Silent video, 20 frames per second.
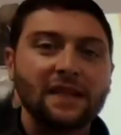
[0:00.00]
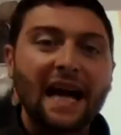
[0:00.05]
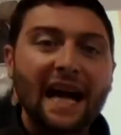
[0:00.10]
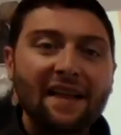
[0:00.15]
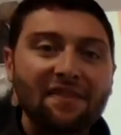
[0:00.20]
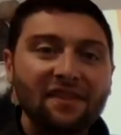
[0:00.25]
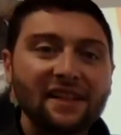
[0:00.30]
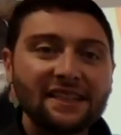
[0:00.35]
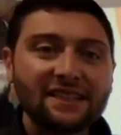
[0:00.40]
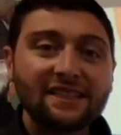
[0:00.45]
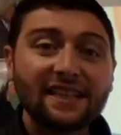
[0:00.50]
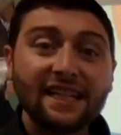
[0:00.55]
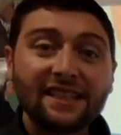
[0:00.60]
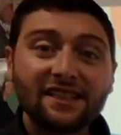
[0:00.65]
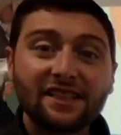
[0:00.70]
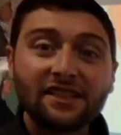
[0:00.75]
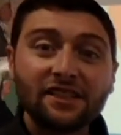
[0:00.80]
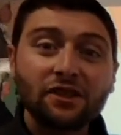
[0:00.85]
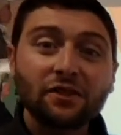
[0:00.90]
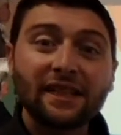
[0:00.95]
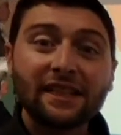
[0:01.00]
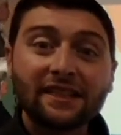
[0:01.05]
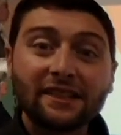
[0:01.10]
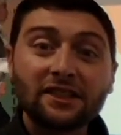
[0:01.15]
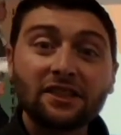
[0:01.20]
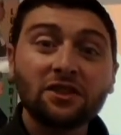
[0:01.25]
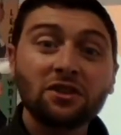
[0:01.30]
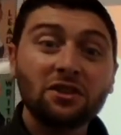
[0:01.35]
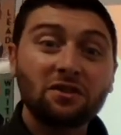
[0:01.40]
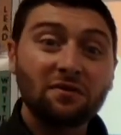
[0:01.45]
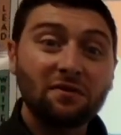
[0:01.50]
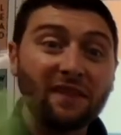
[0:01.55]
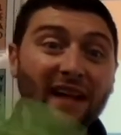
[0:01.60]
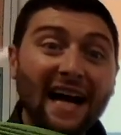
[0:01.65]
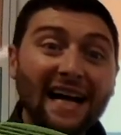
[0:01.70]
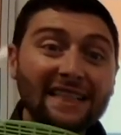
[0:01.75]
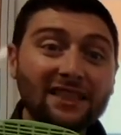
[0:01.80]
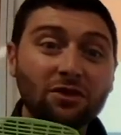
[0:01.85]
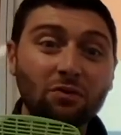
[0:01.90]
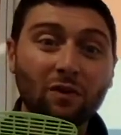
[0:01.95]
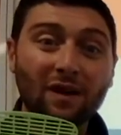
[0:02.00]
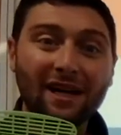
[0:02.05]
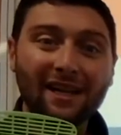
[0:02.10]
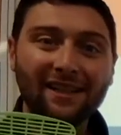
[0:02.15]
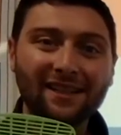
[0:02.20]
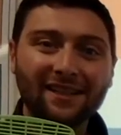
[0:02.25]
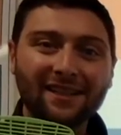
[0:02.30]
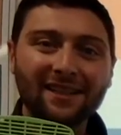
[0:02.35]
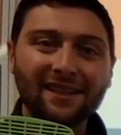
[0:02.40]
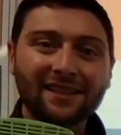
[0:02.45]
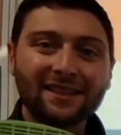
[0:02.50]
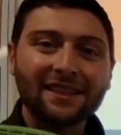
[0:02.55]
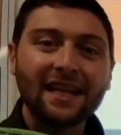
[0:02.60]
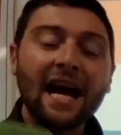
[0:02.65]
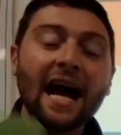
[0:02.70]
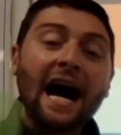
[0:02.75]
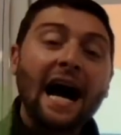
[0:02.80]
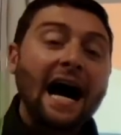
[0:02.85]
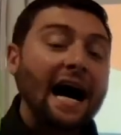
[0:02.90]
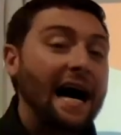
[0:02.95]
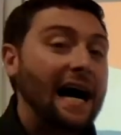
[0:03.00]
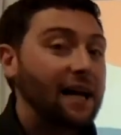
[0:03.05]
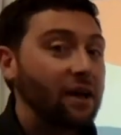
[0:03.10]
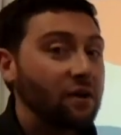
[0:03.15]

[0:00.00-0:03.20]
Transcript: At this station, you get to use fly swatters. I